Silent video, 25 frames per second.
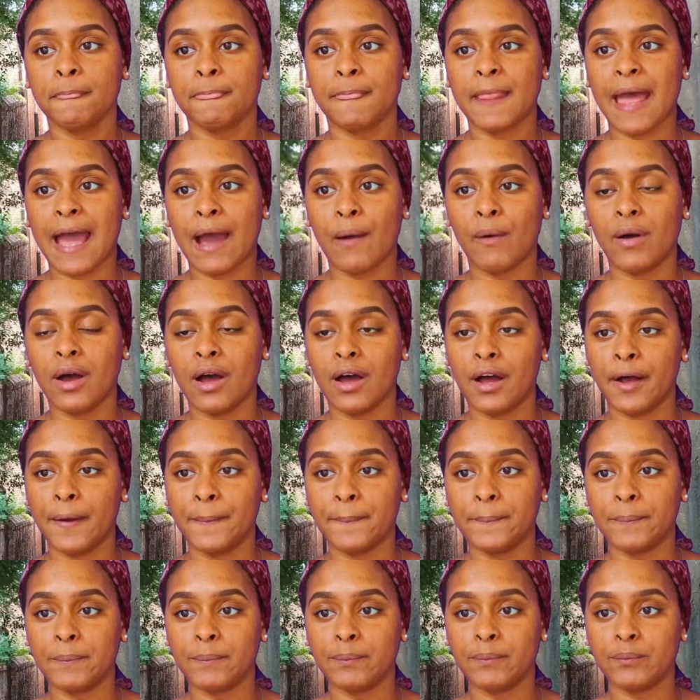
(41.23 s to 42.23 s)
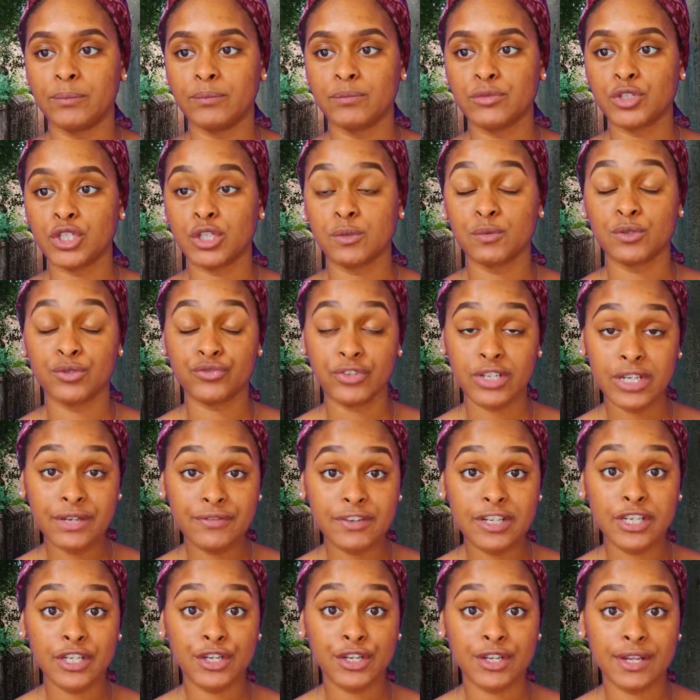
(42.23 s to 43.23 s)
Now, um, she was really,
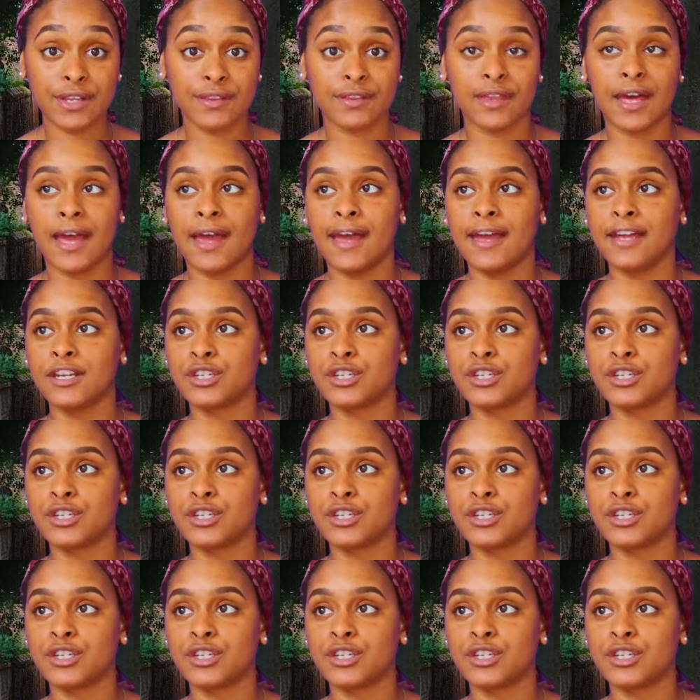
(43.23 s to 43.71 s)
really good at that,